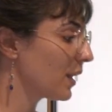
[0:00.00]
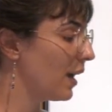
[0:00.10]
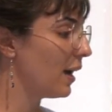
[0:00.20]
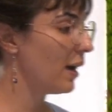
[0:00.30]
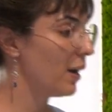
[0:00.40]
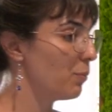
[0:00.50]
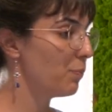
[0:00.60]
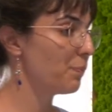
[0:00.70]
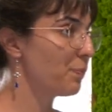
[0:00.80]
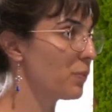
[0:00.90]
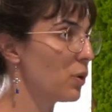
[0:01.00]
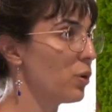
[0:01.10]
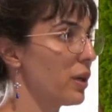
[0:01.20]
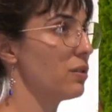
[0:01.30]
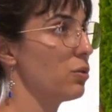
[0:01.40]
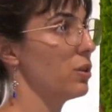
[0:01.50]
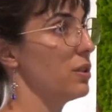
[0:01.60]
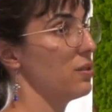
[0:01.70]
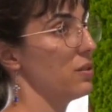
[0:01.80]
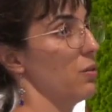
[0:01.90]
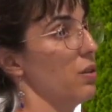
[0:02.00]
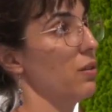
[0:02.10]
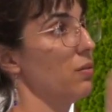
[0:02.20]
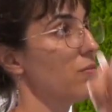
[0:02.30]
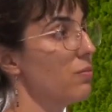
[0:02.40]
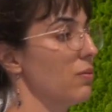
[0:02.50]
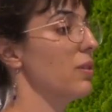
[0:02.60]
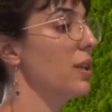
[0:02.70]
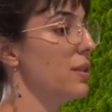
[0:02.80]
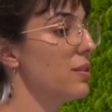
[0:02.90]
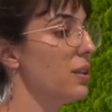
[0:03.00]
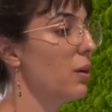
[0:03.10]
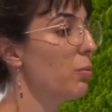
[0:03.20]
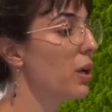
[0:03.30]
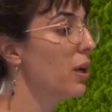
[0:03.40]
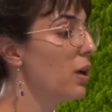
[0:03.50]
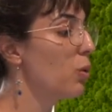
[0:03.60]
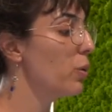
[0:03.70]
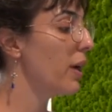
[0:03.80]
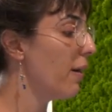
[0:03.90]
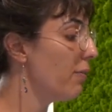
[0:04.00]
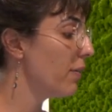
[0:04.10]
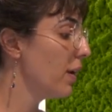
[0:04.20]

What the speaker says: Okay, so this is the setup we have.